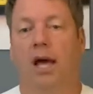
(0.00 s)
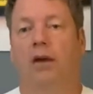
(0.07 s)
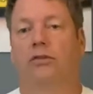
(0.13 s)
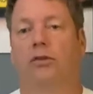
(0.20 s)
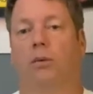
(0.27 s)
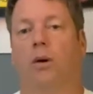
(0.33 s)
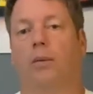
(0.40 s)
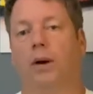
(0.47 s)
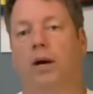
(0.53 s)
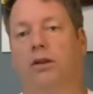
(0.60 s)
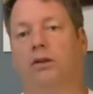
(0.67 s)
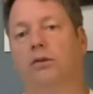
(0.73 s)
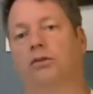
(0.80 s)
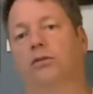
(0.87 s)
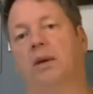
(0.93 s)
So what we're going to
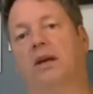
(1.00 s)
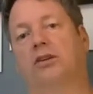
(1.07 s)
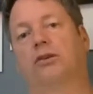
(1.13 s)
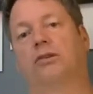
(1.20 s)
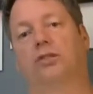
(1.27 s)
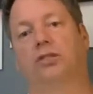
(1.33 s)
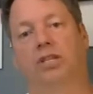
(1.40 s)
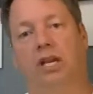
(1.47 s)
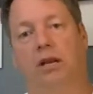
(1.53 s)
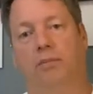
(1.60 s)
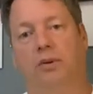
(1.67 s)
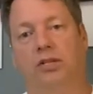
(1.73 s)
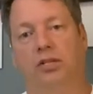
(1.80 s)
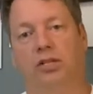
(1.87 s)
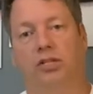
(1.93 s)
do is make sure the seating
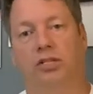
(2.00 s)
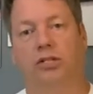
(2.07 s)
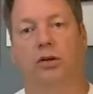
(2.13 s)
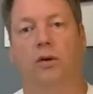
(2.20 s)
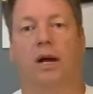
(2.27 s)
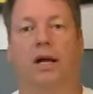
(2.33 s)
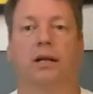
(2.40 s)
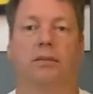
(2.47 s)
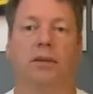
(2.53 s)
position is correctly,